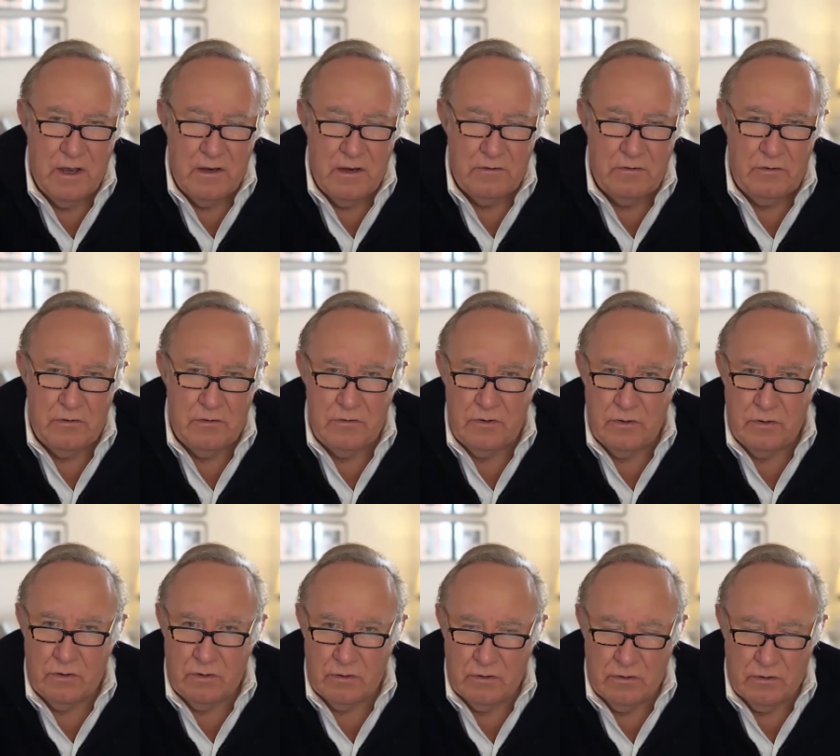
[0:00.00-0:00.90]
New
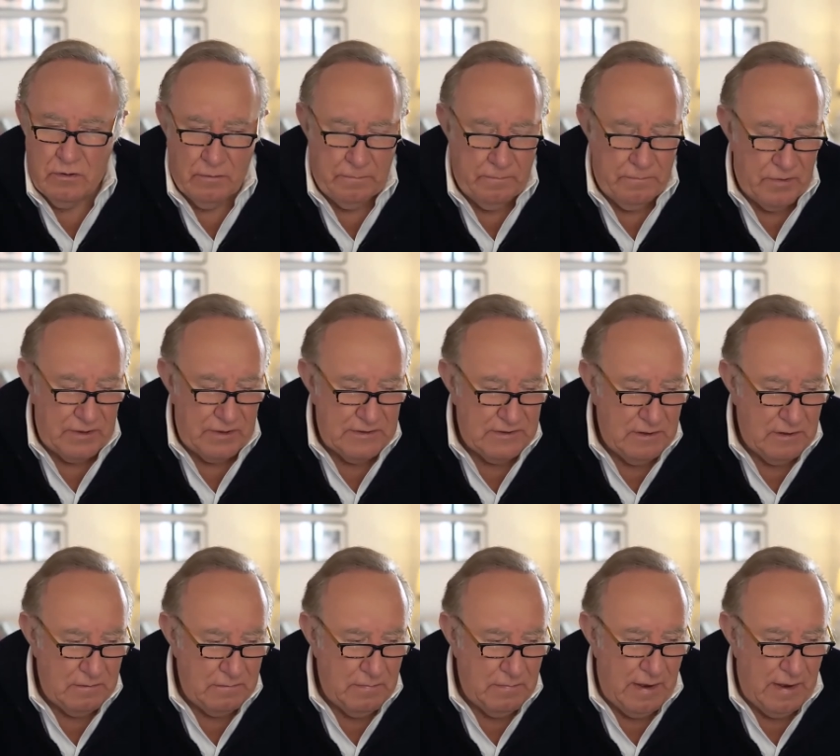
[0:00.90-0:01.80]
York, or
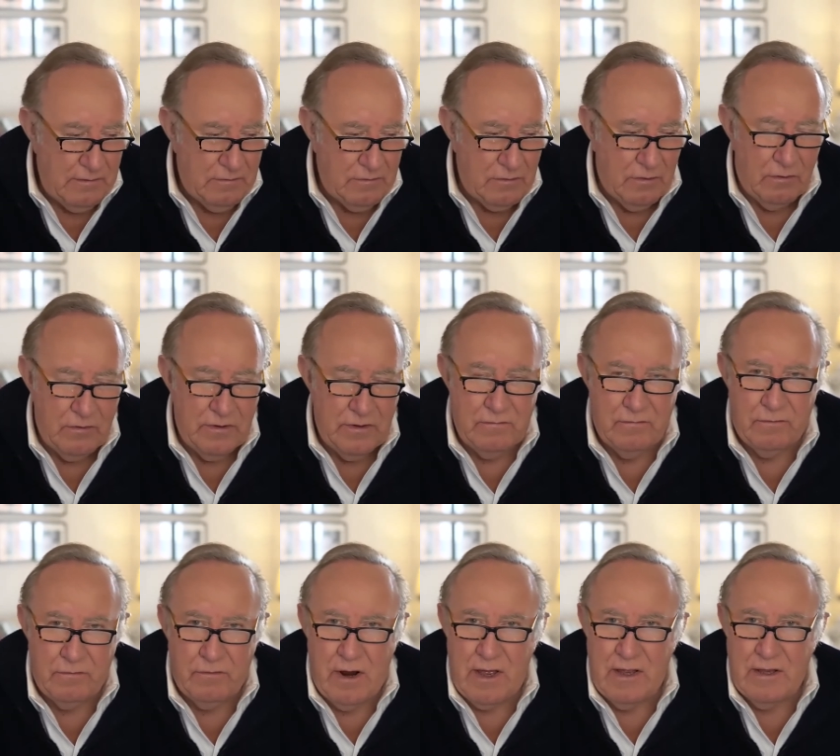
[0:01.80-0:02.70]
President Macron in
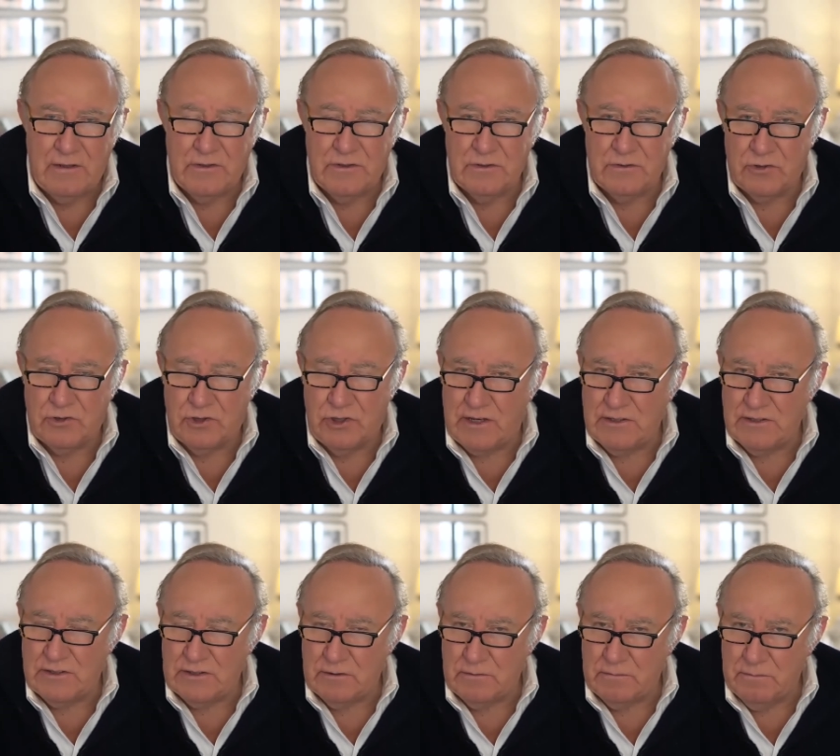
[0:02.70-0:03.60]
France, or
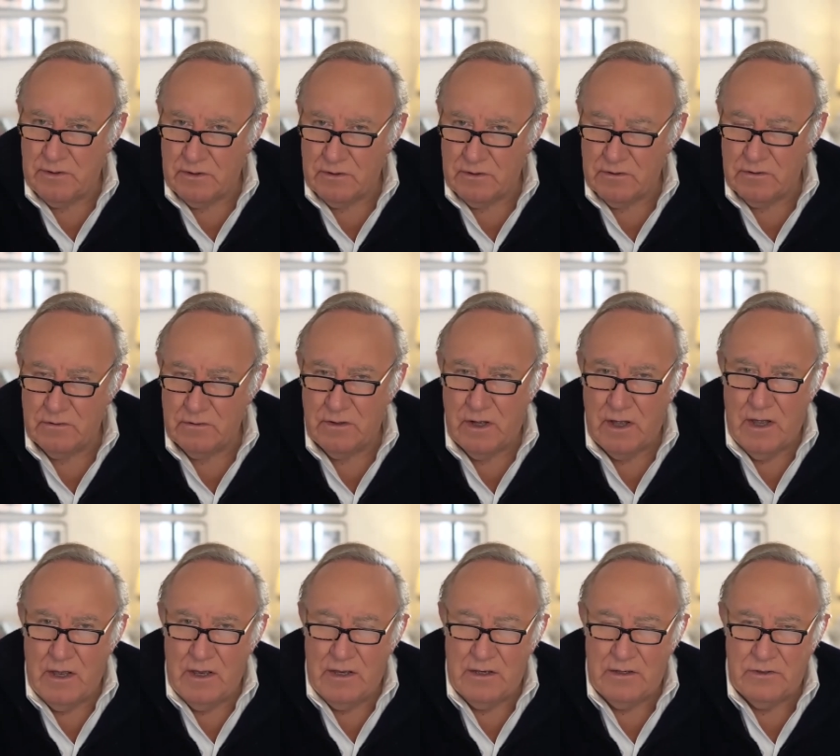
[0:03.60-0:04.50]
Chancellor Merkel
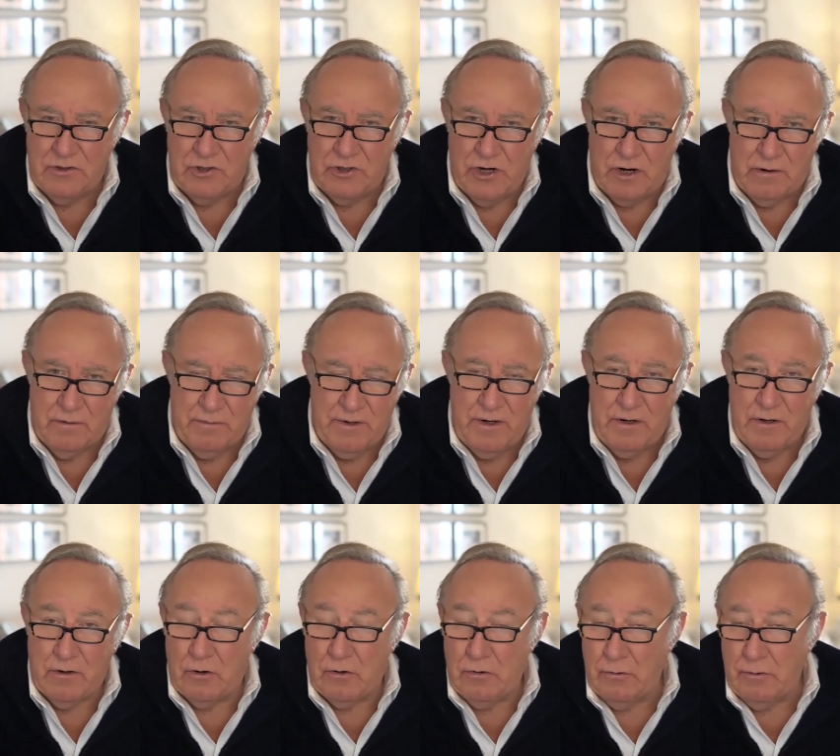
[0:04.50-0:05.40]
in Germany,
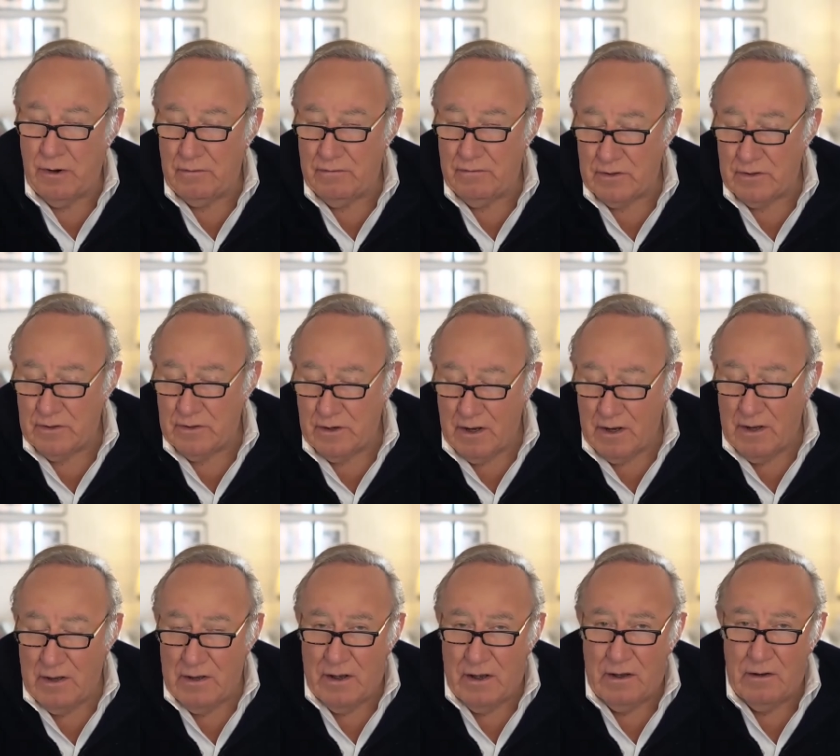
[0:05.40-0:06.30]
or whoever
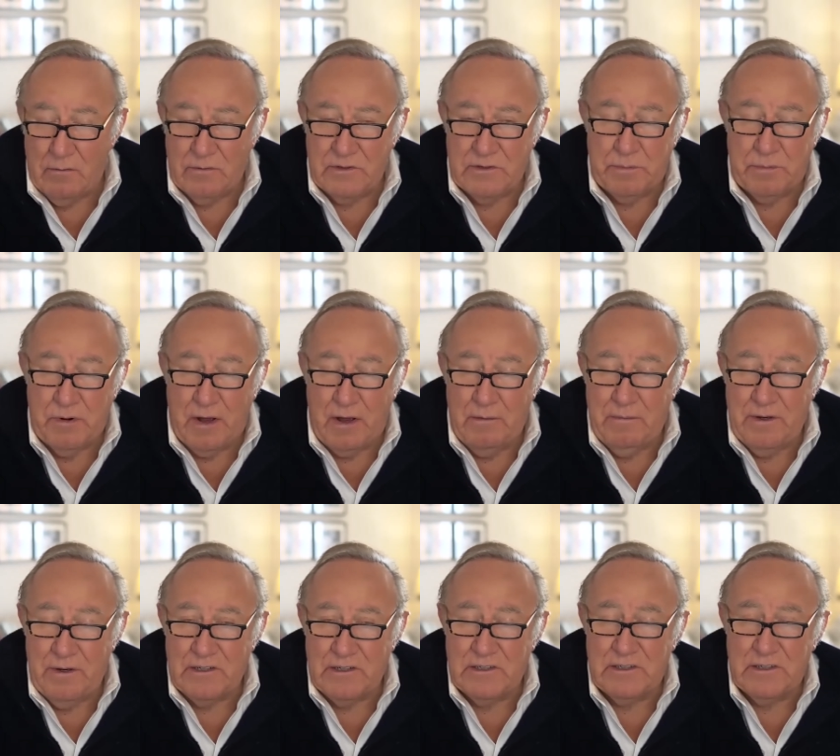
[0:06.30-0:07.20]
was Prime
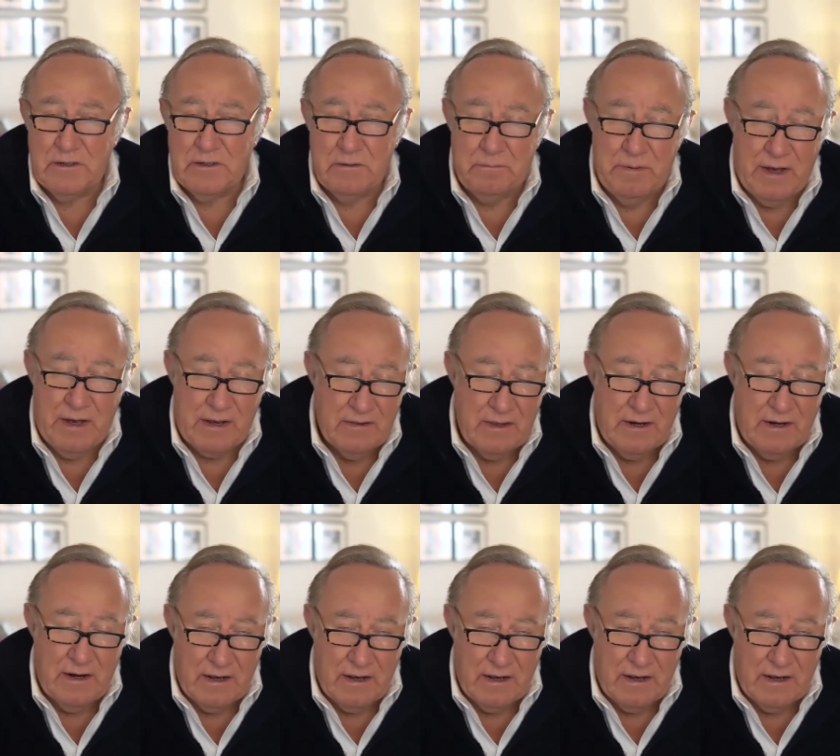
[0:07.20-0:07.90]
Minister back then.